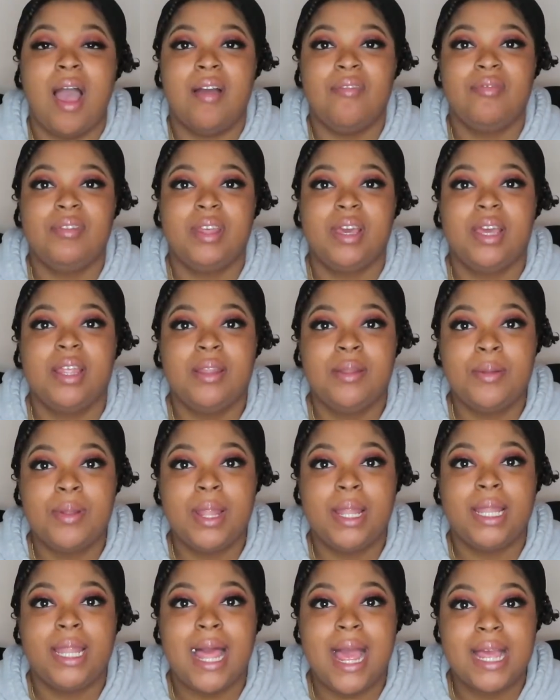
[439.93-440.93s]
I've
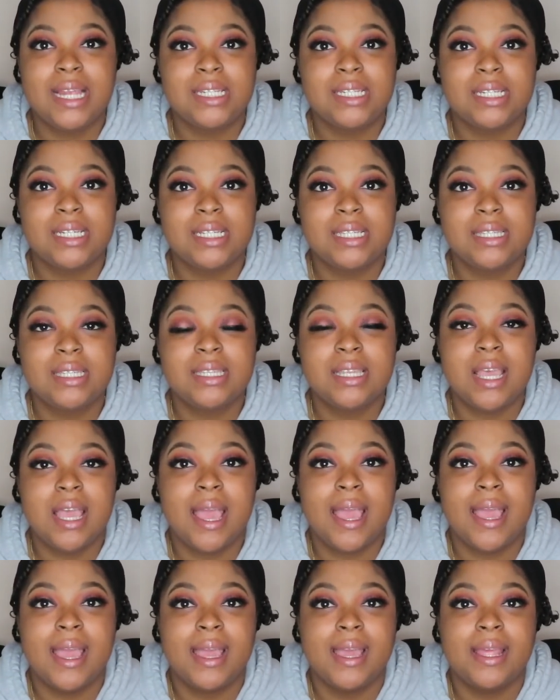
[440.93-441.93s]
done lashes,
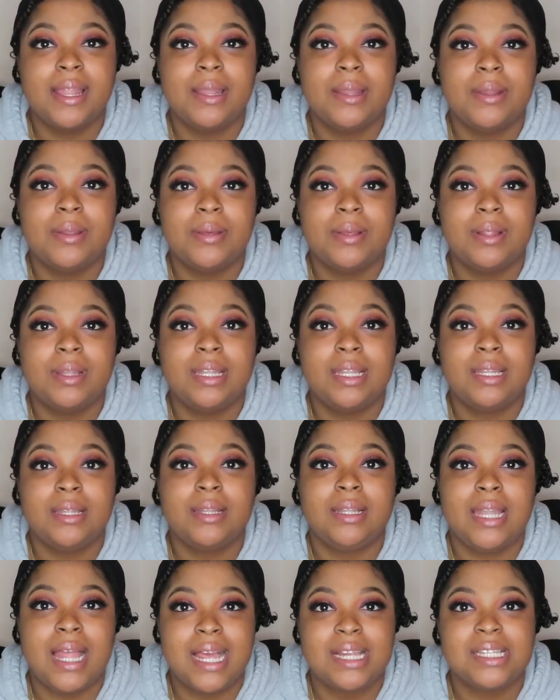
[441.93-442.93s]

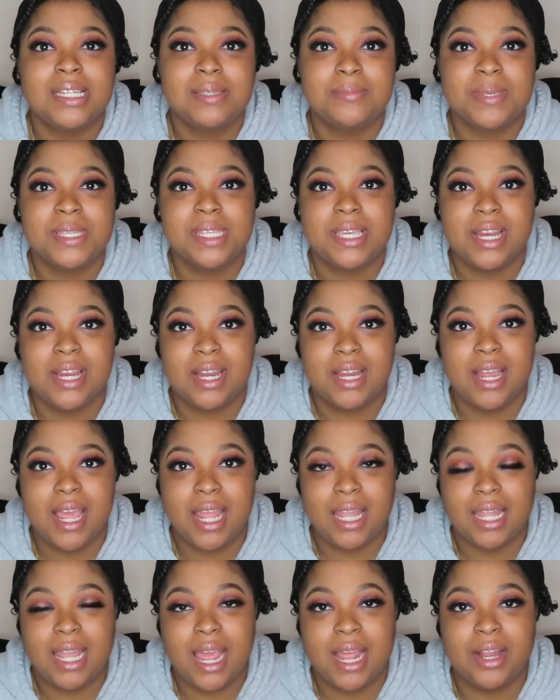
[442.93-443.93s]
mascara,
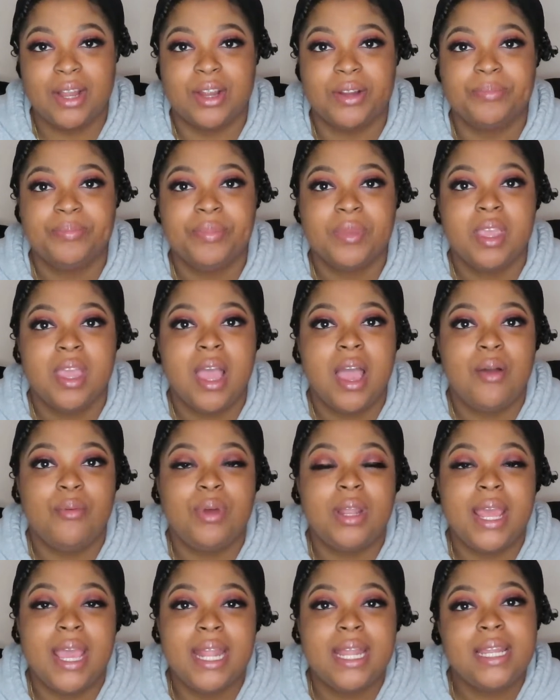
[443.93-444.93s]
and liner. I
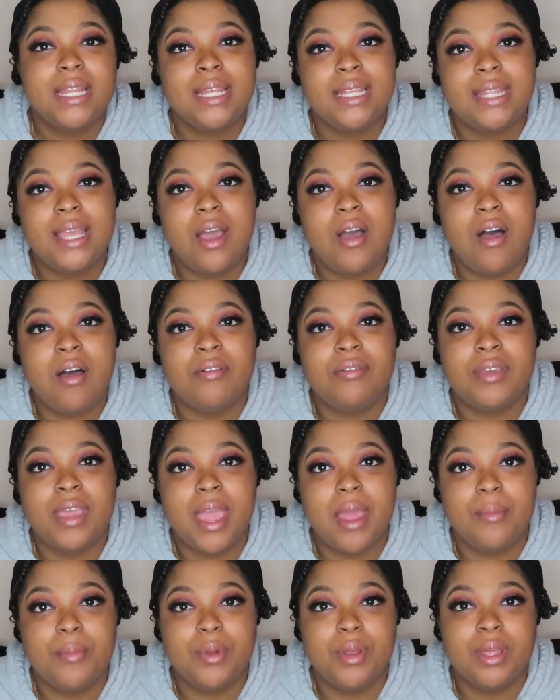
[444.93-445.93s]
went ahead and did that off
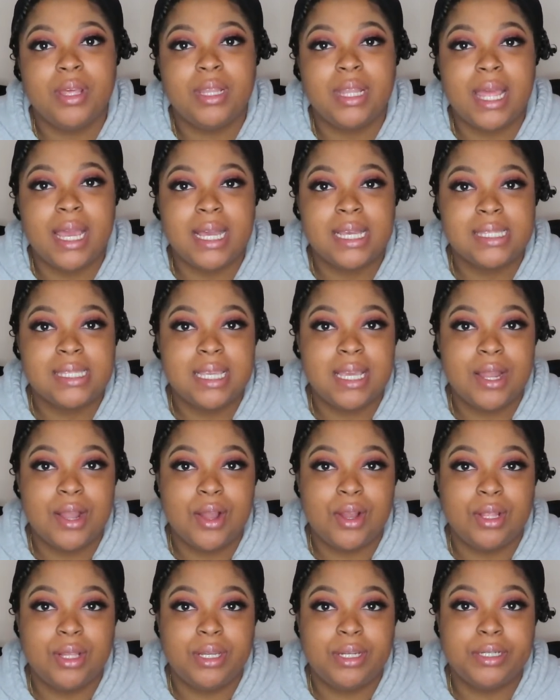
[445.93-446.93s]
camera, and like I said
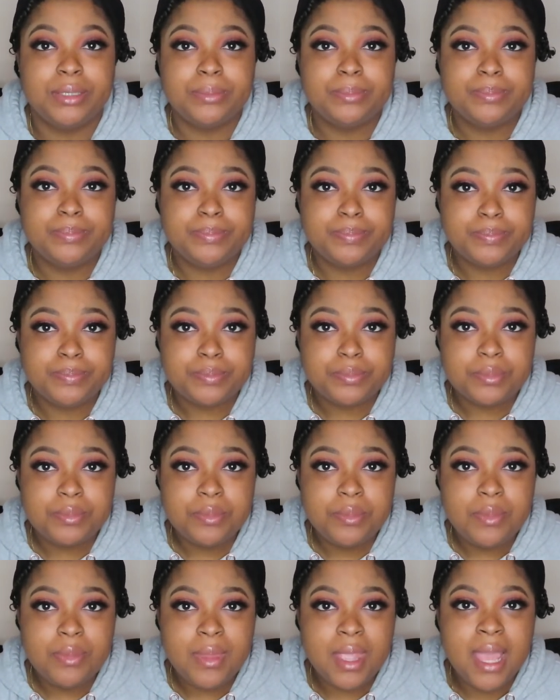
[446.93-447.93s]
earlier,
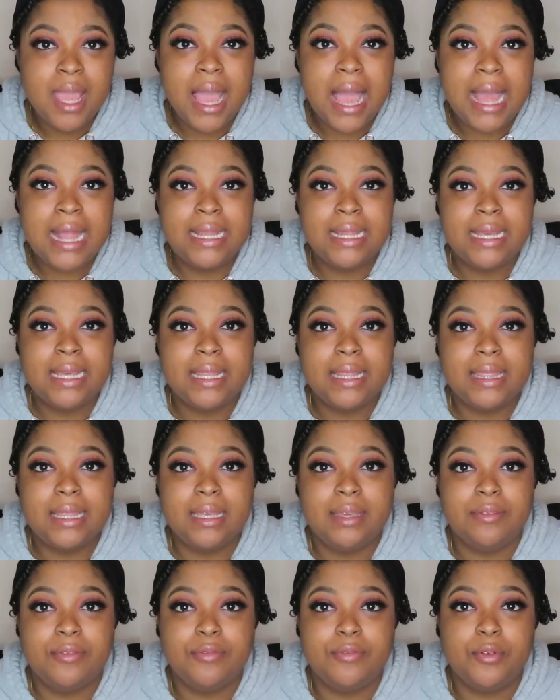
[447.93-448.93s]
I did
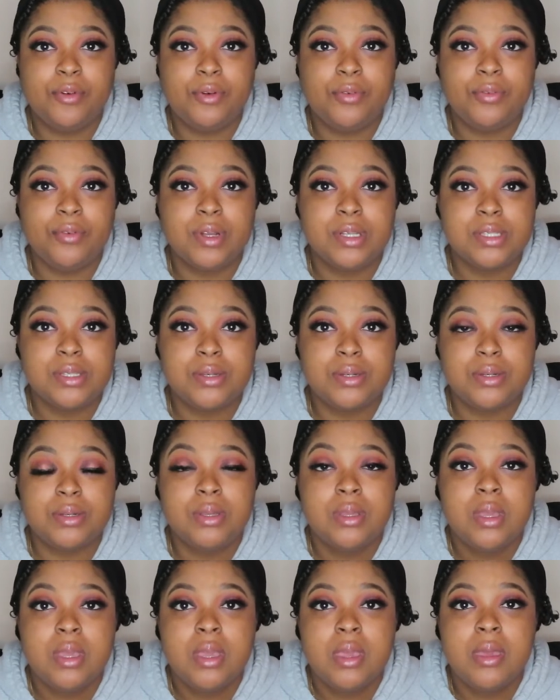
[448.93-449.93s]
the Full
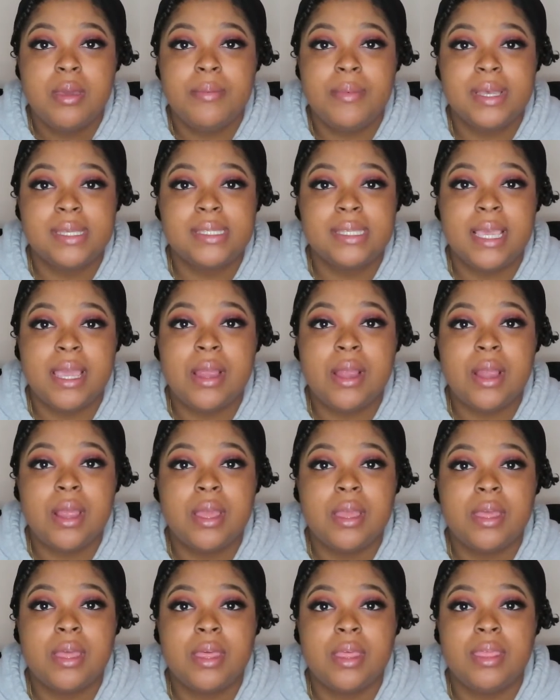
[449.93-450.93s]
Frontal
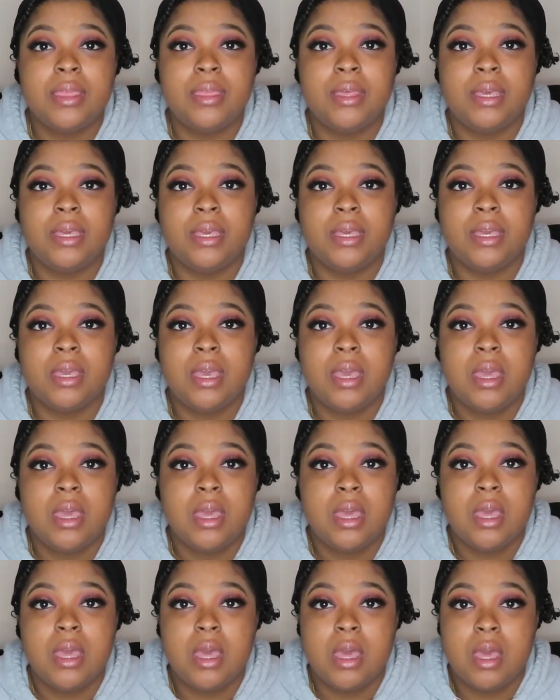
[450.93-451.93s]
mascara, the
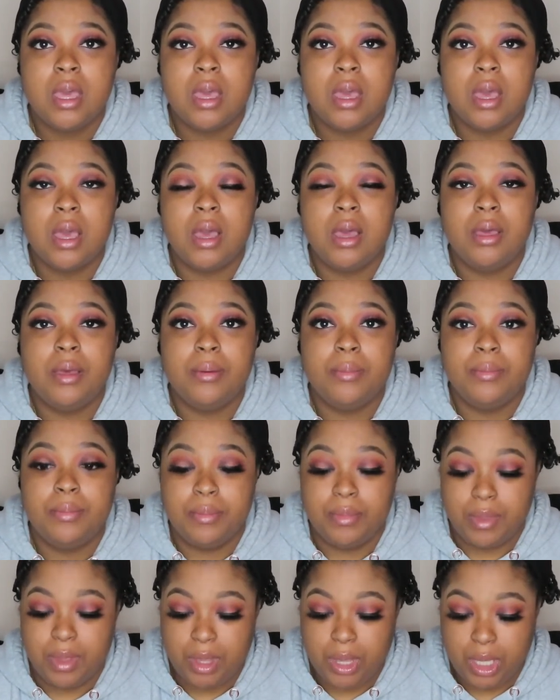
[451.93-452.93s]

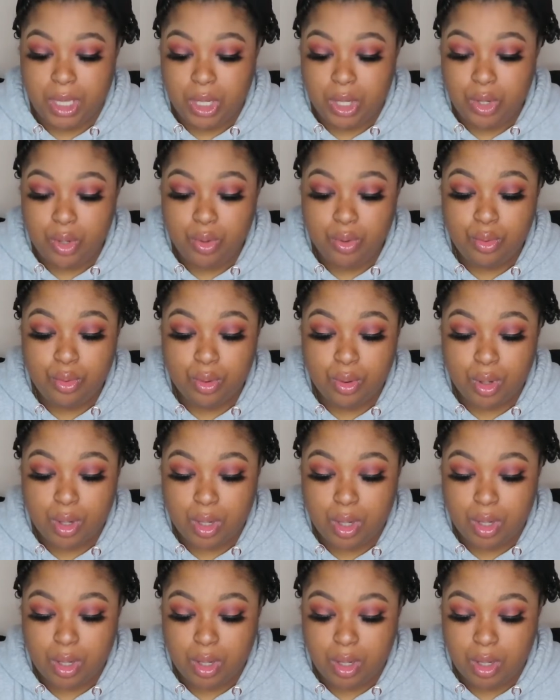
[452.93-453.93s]

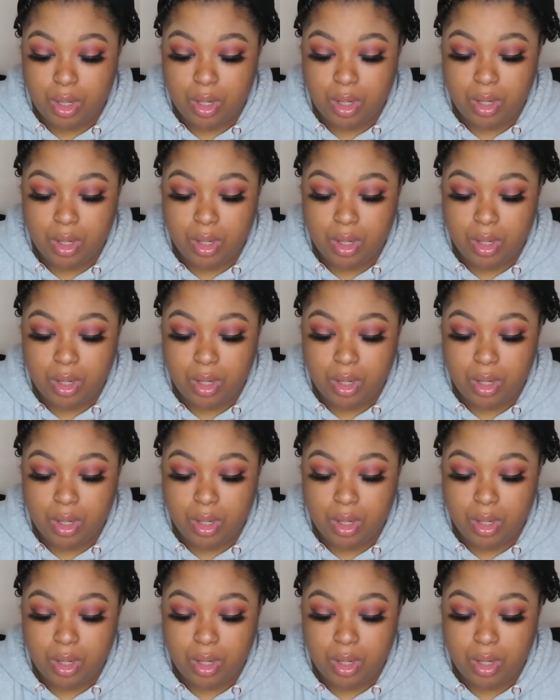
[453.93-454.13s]
newer,